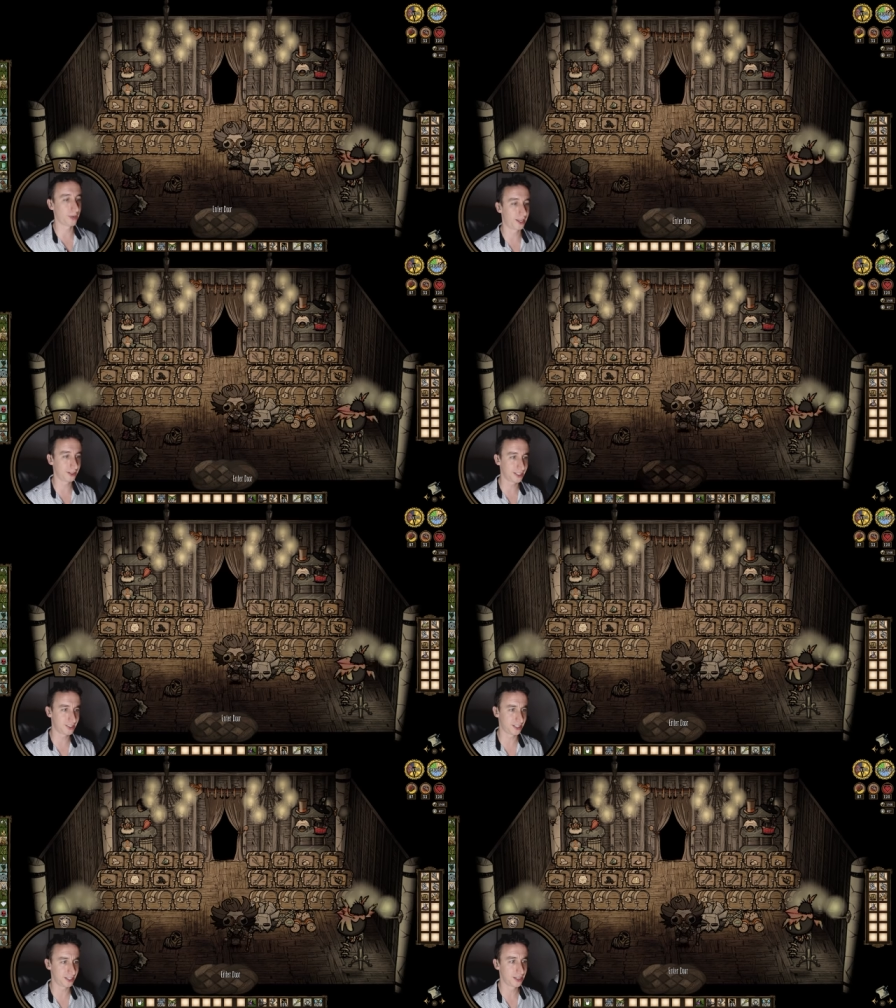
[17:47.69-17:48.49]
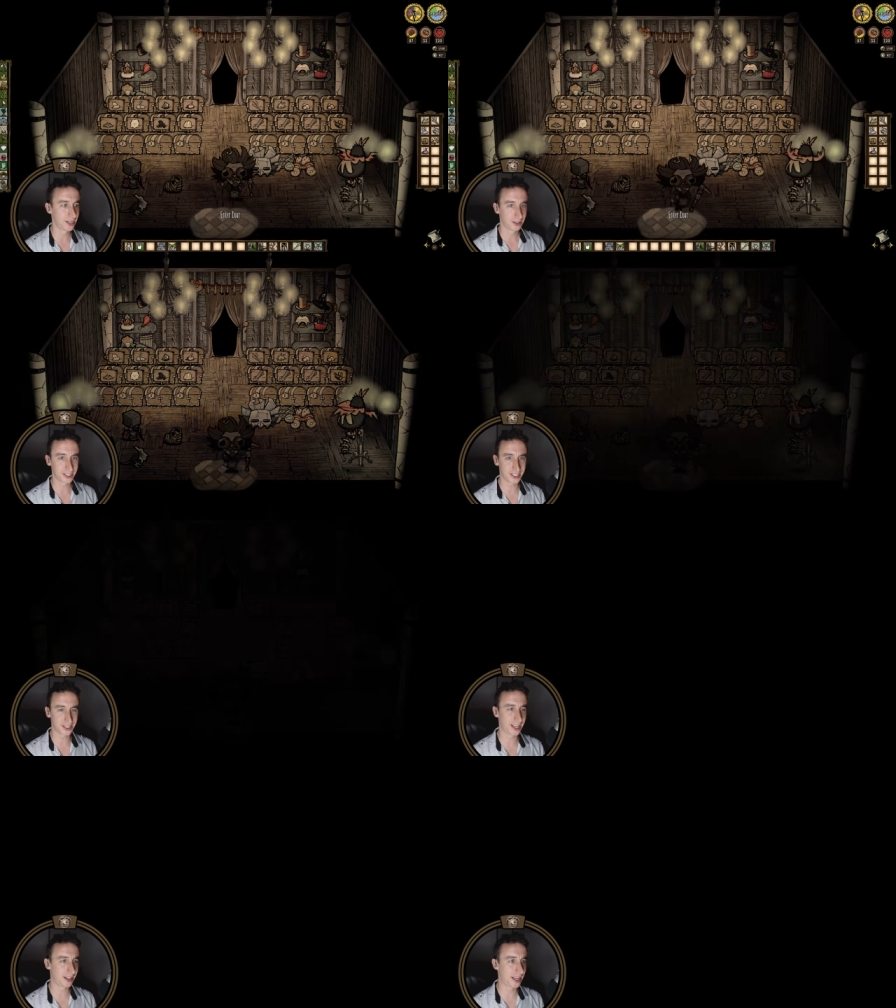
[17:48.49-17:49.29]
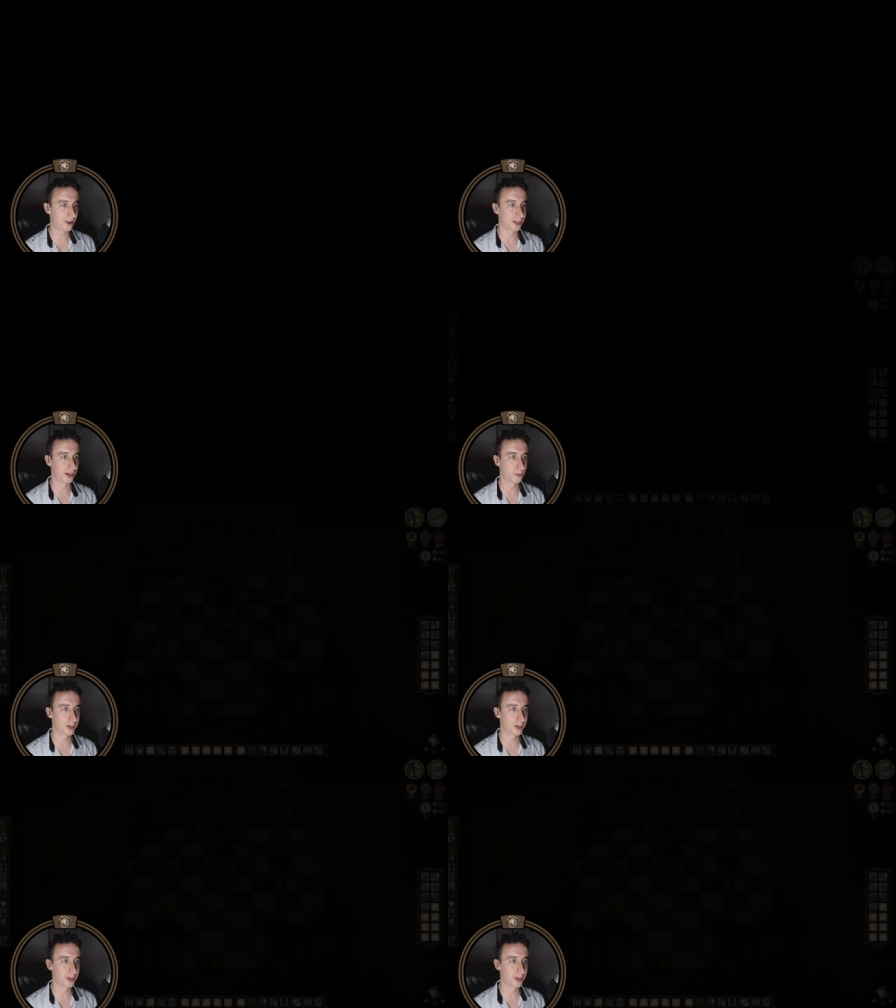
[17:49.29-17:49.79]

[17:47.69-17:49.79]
Okay, let's get the hell out of here.